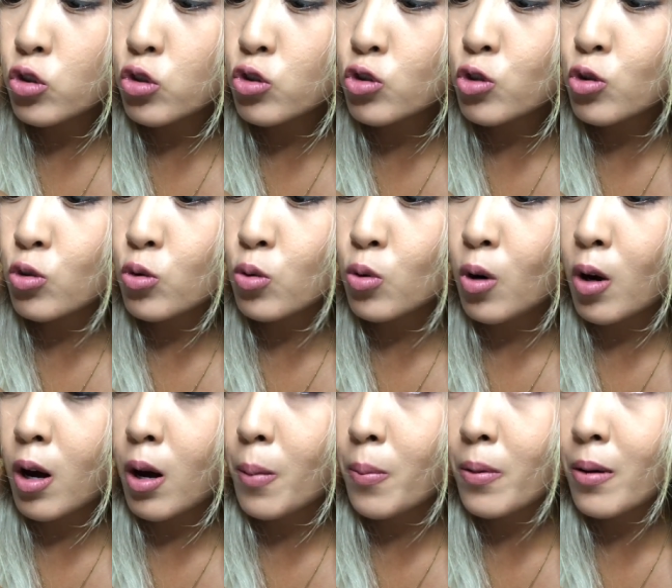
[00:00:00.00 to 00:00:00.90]

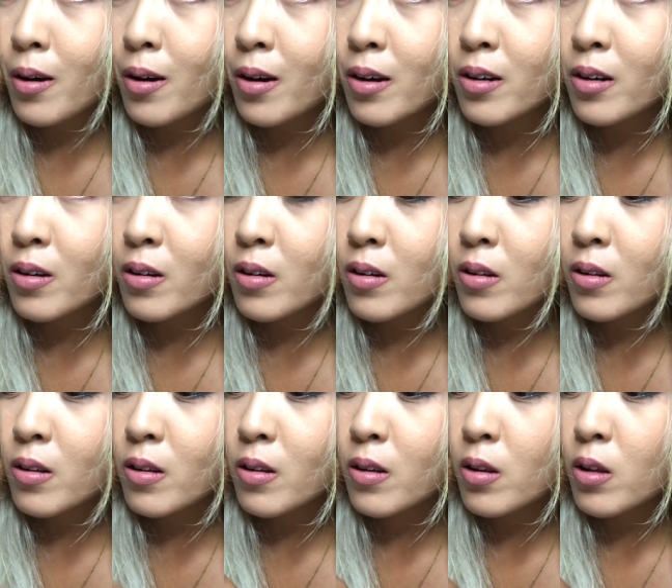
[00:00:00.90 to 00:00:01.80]
drop it on
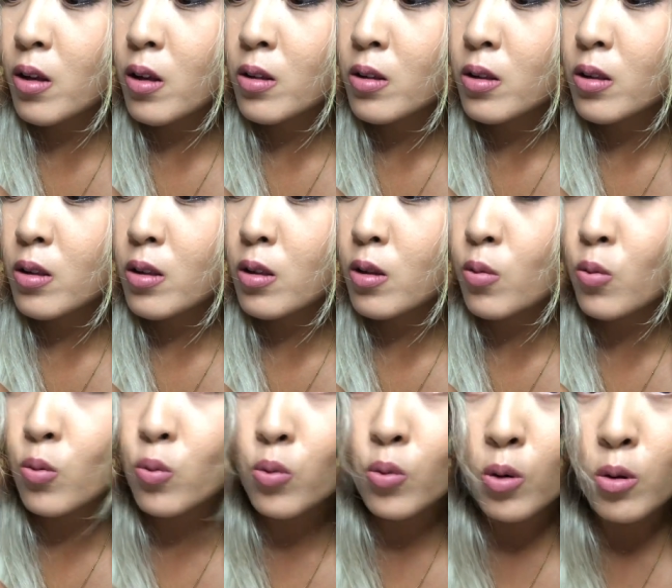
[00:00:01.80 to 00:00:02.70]
the
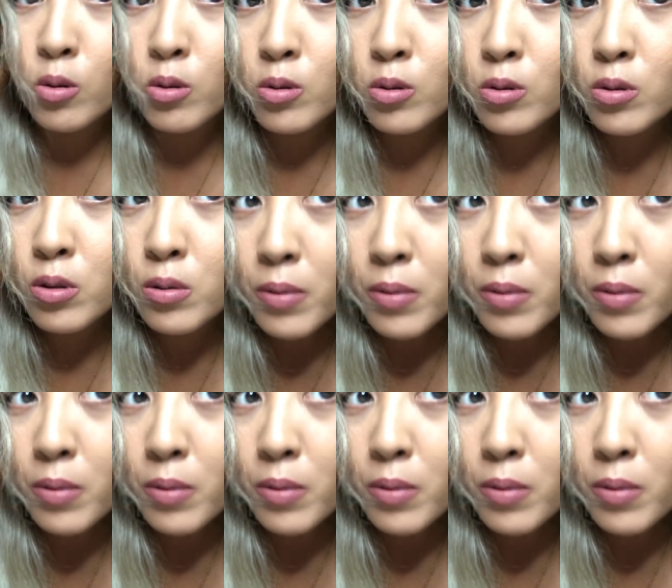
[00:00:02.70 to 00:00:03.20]
road